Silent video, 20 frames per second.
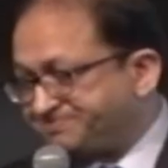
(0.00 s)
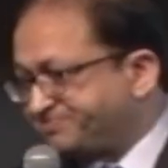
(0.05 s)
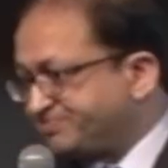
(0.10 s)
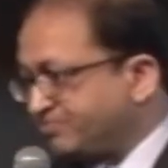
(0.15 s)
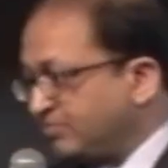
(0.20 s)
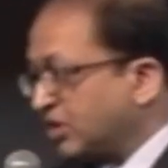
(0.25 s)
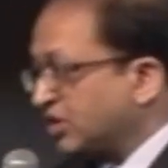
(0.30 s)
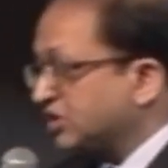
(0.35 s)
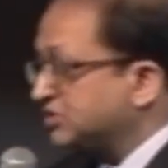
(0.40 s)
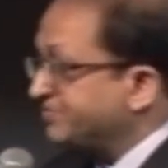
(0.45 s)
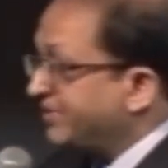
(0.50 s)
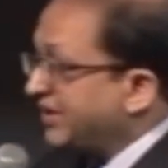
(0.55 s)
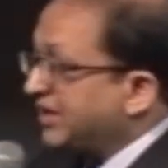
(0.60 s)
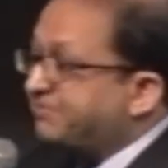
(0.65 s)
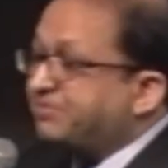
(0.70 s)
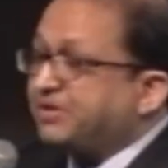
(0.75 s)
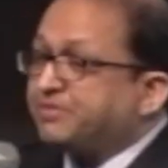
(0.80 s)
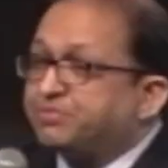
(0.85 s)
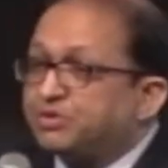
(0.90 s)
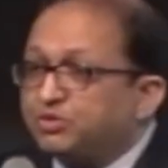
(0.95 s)
because many
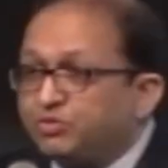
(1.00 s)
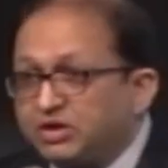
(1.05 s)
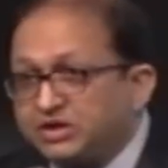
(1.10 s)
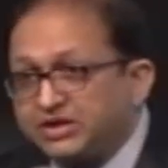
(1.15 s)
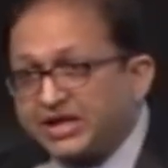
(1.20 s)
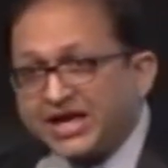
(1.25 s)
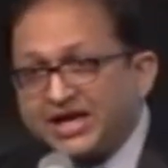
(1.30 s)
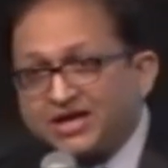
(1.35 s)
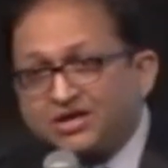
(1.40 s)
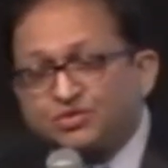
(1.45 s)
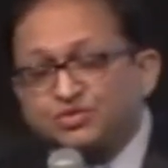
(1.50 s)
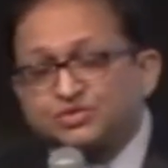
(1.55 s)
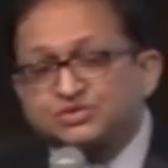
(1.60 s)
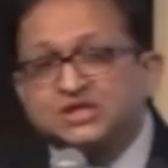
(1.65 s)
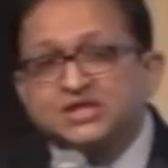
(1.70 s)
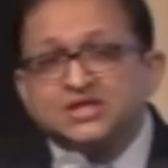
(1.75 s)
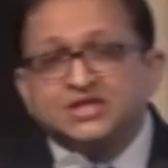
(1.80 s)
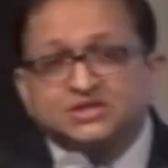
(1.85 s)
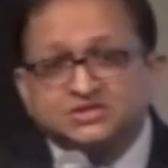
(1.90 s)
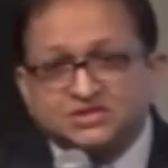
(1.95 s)
people will diagnose
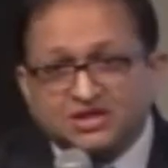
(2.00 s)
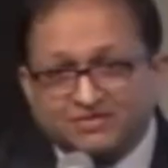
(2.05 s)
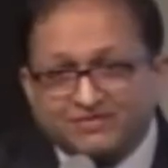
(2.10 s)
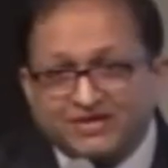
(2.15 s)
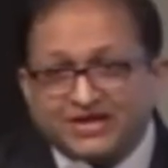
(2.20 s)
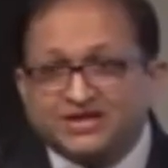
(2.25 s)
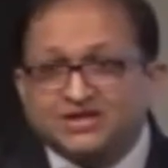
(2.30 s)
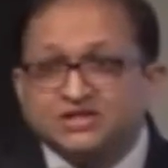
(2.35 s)
cervical